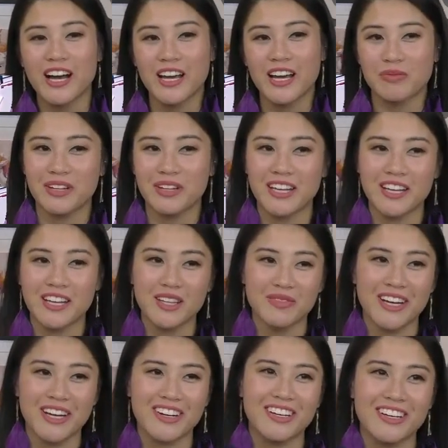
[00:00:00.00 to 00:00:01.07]
I played it in the
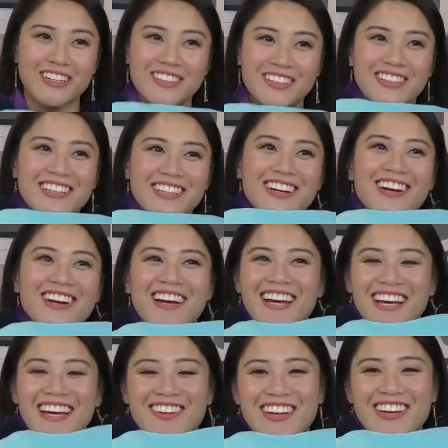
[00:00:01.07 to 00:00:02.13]
background
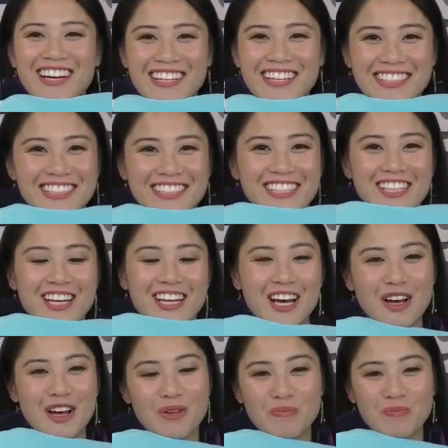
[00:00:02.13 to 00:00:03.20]
because
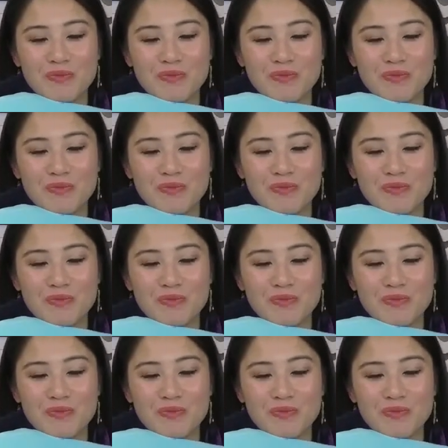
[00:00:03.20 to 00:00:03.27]
um,